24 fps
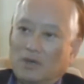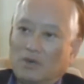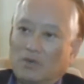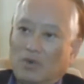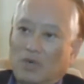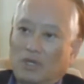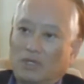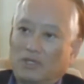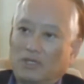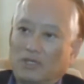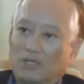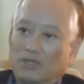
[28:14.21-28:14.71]

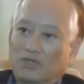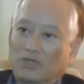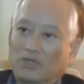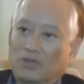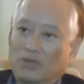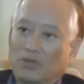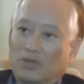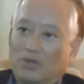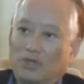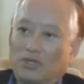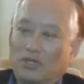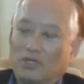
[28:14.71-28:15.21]
what
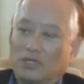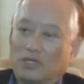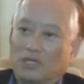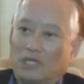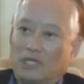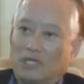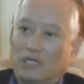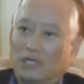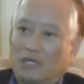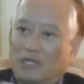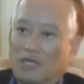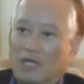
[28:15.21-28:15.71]
disorders
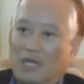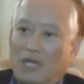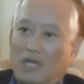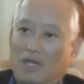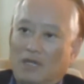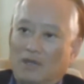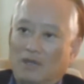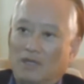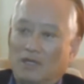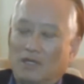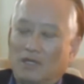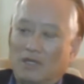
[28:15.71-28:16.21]

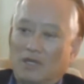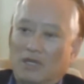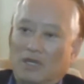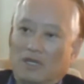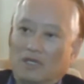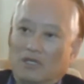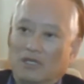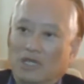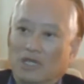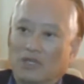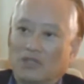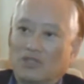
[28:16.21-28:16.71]
indicate
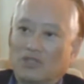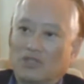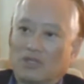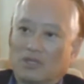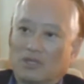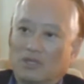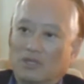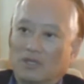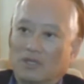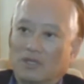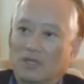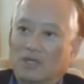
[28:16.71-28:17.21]

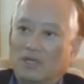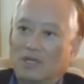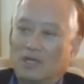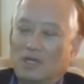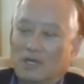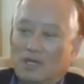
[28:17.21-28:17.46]
addiction,